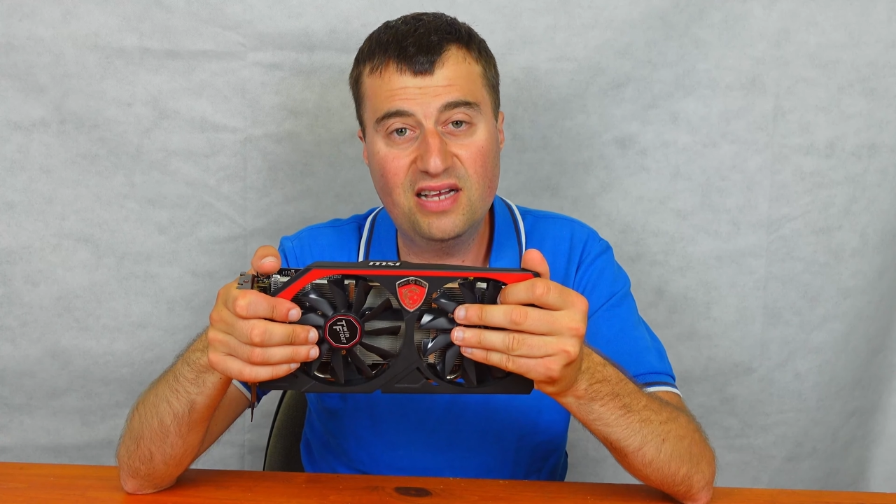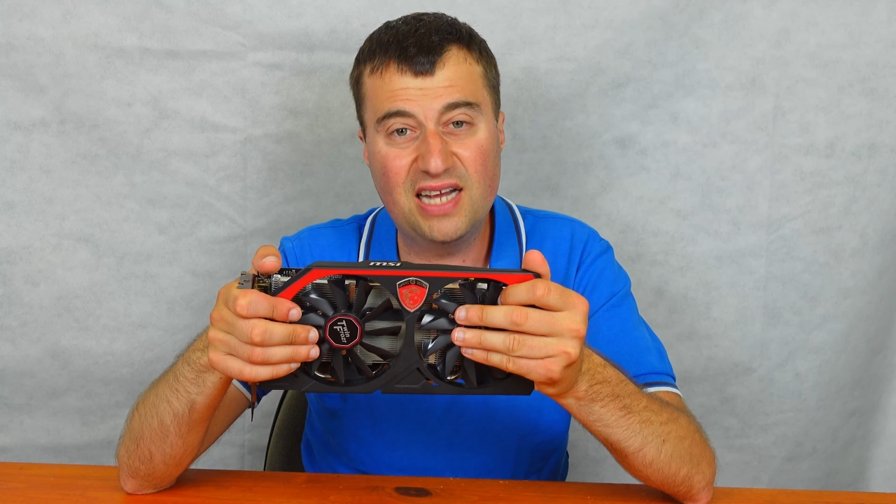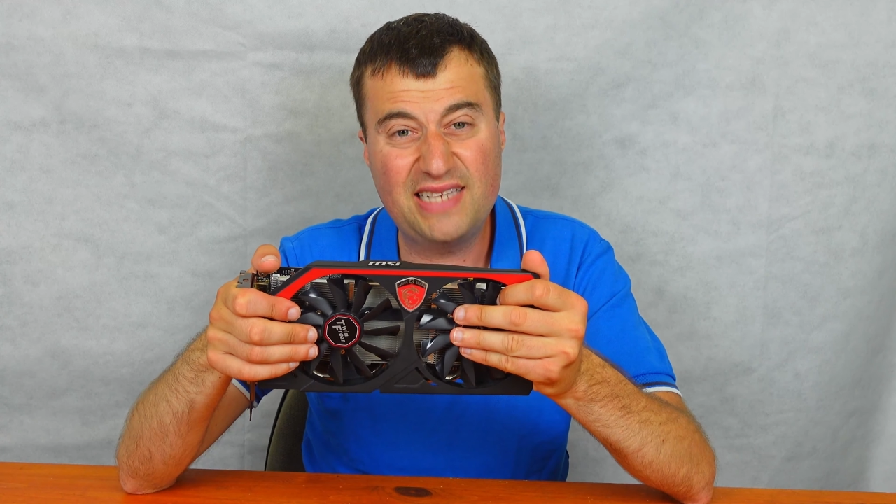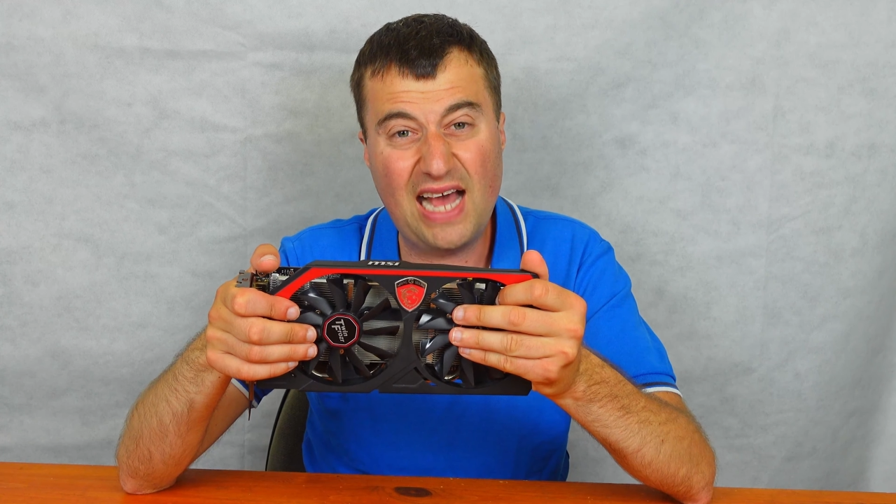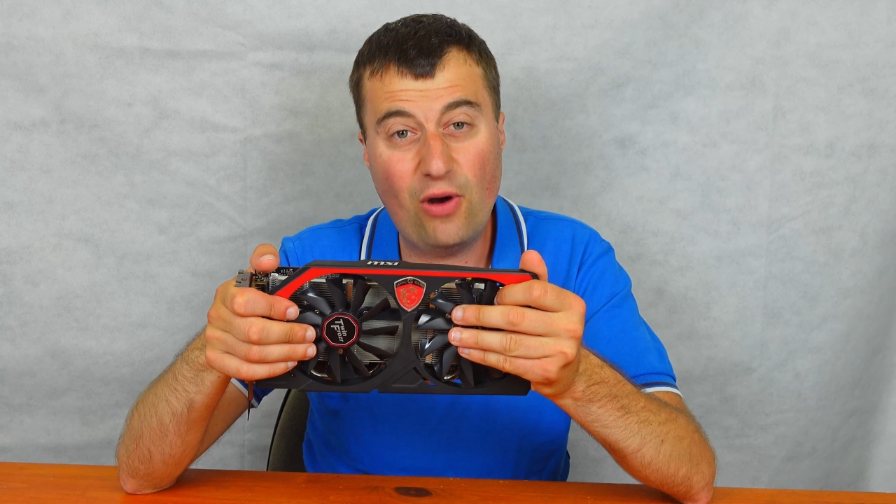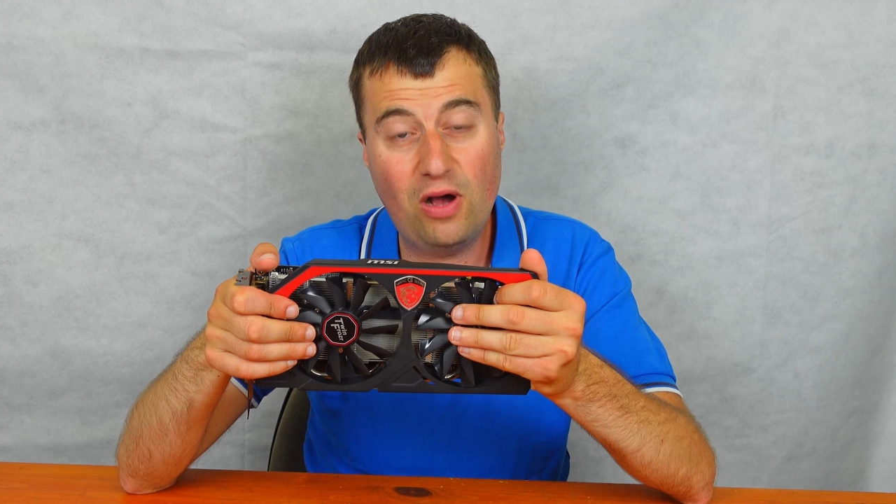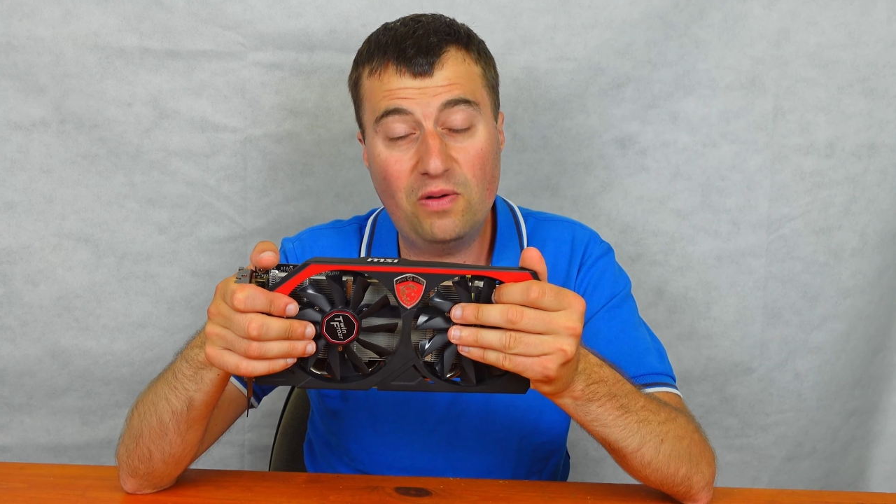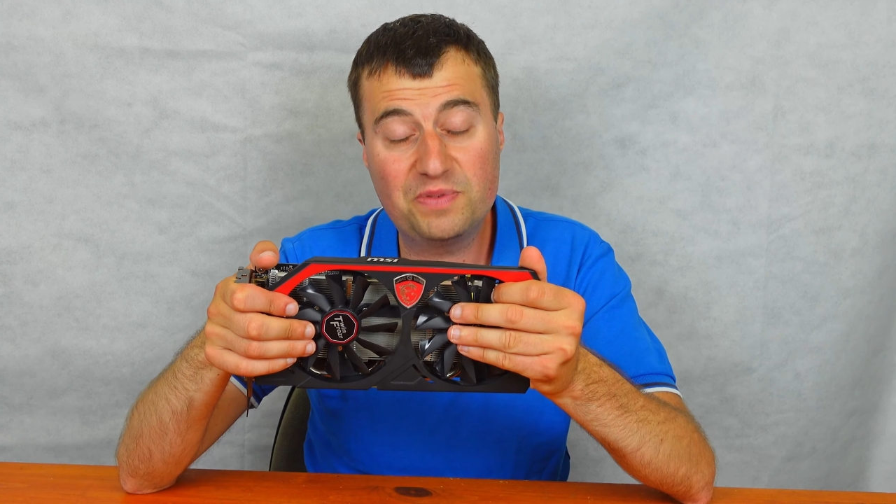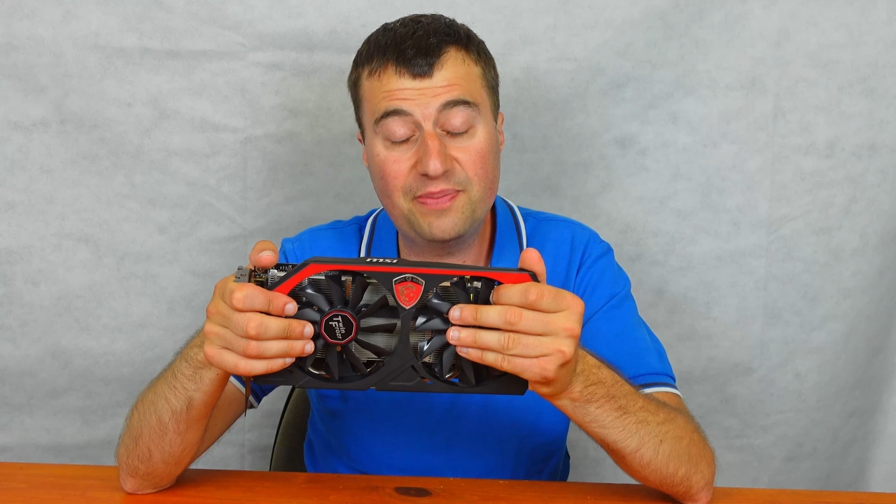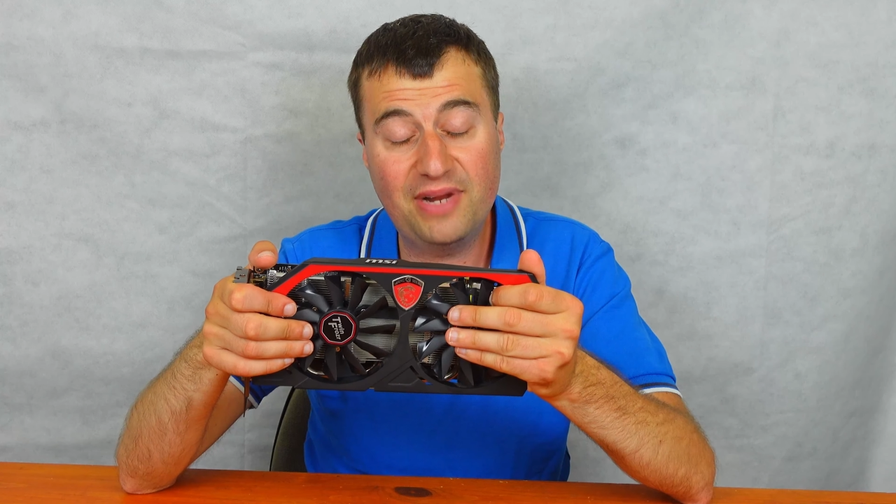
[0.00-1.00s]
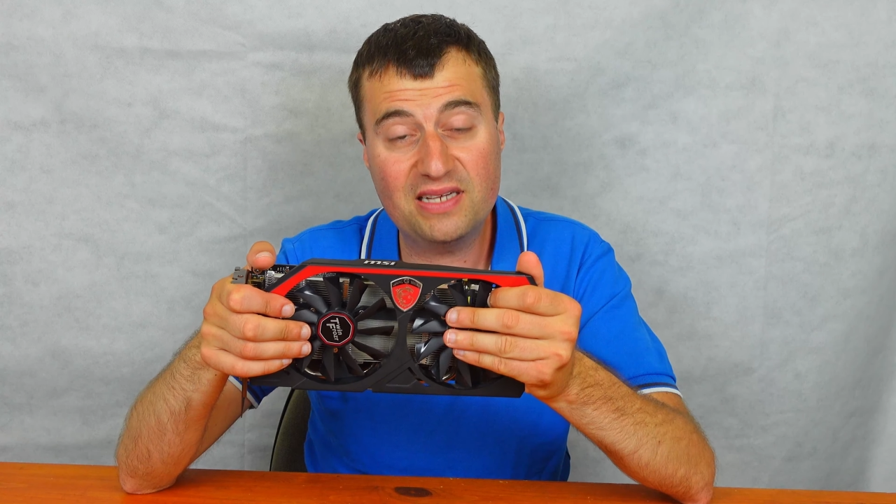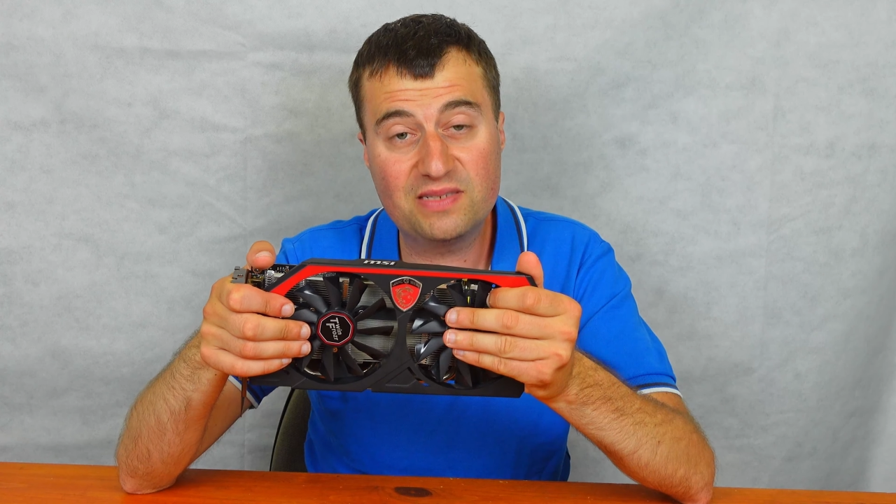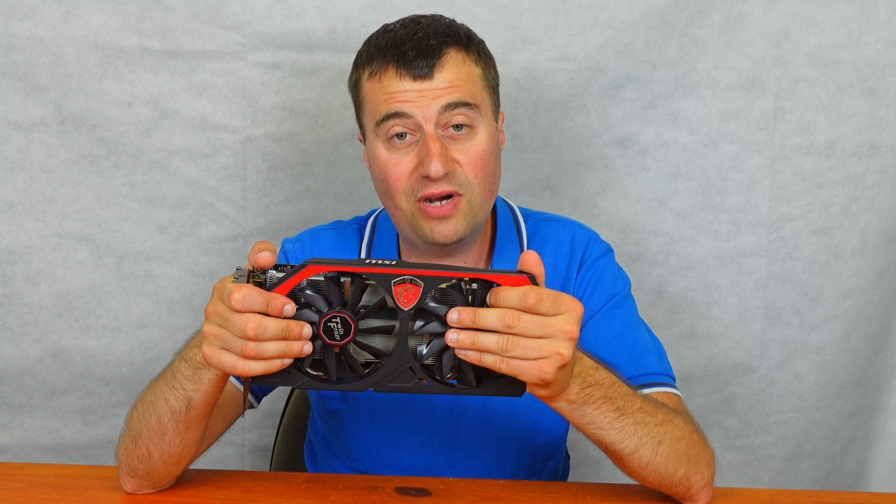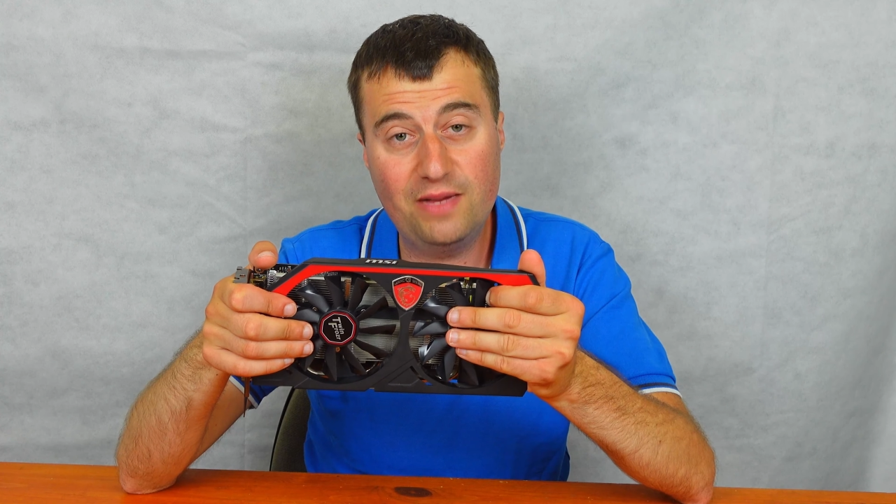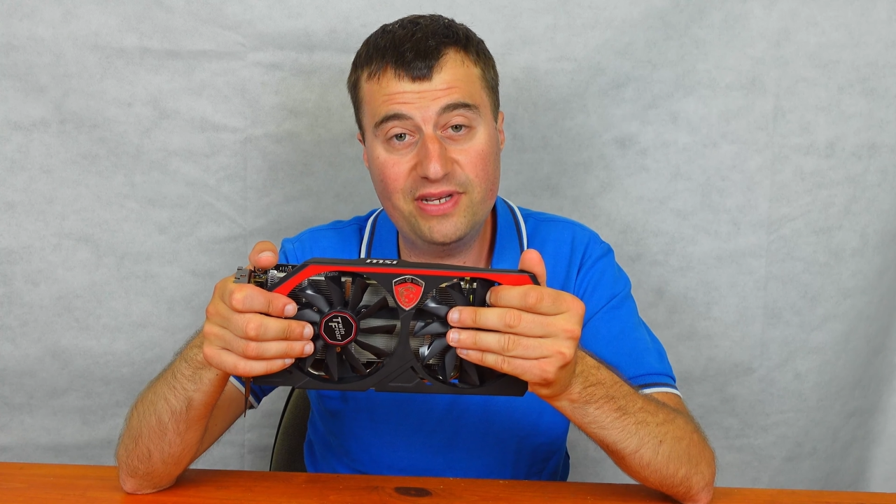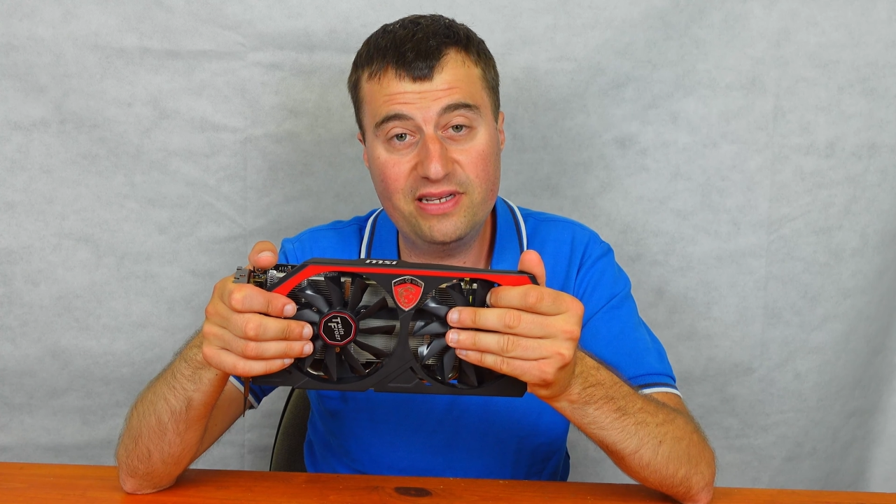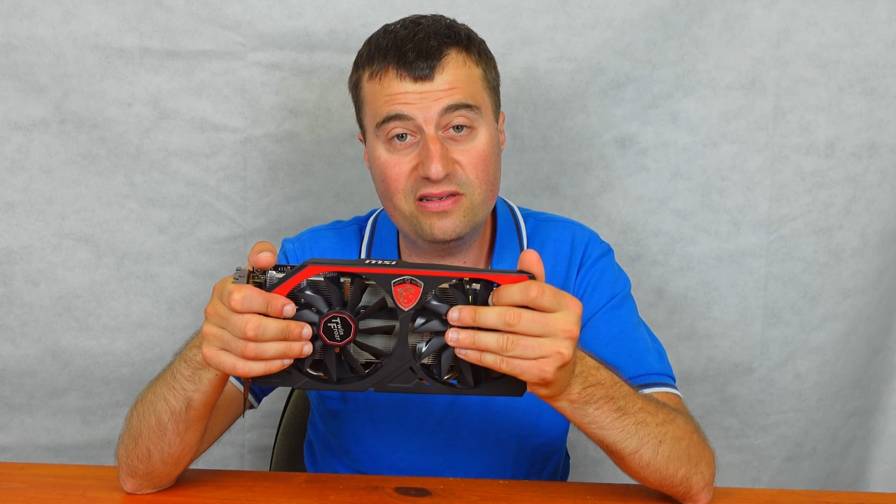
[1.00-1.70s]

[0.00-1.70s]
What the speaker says: Dow Optiplex might be